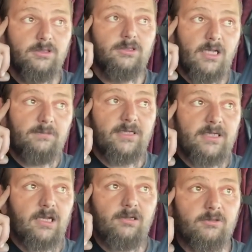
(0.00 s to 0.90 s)
How many
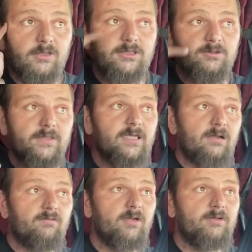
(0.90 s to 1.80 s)
elderly do we
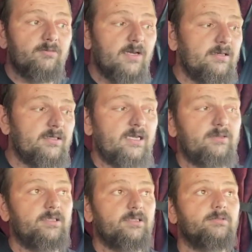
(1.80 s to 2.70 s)
got running around out
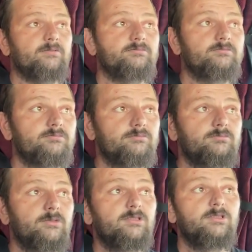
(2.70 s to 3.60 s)
here?
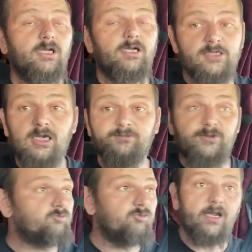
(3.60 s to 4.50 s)
Enough to
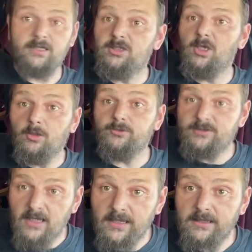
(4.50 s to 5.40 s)
wreck your
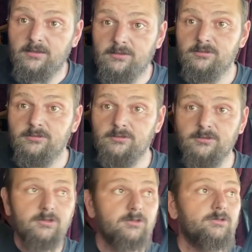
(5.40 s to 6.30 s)
day.
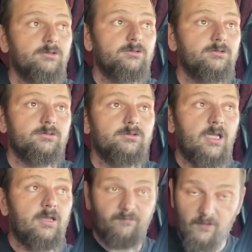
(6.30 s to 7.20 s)

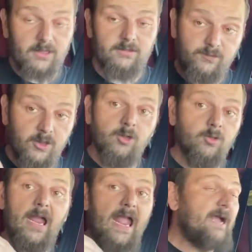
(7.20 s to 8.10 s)
If, if you
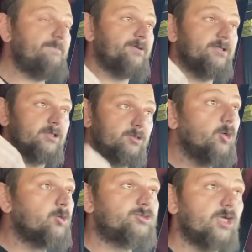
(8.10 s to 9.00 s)
happen to
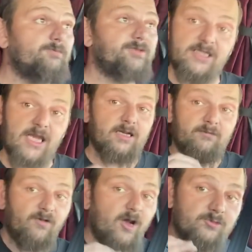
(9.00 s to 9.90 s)
do something that
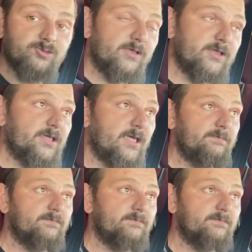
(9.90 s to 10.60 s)
involves one of them,